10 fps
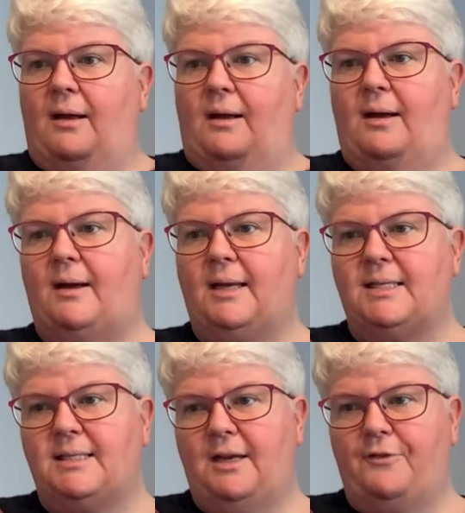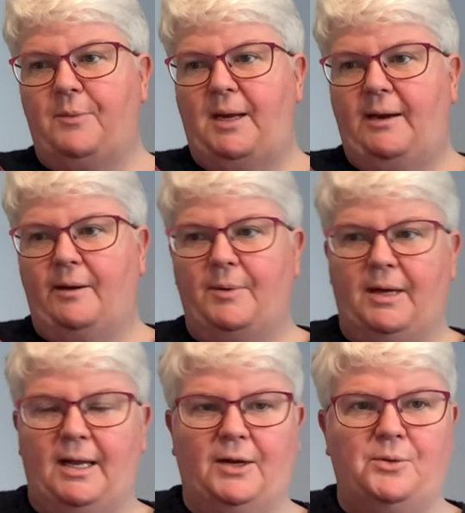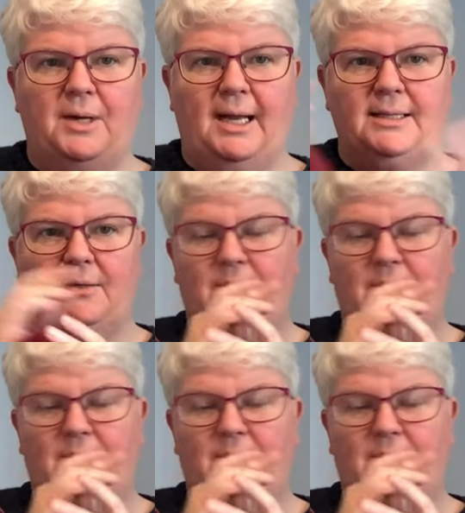I can see it from here, but can I go and get it?